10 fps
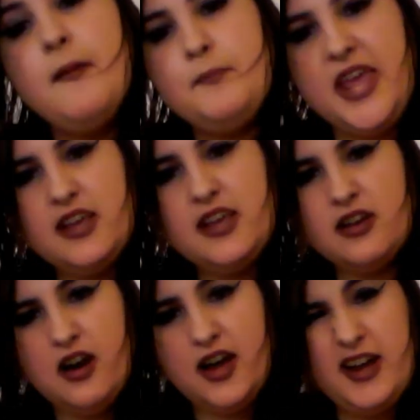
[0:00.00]
Pink.
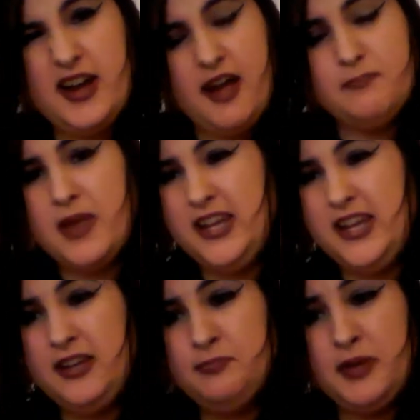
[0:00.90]
I don't have
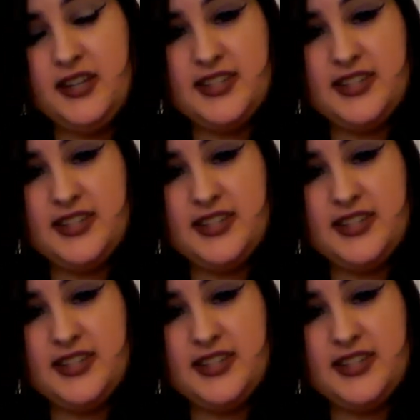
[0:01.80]
many Pink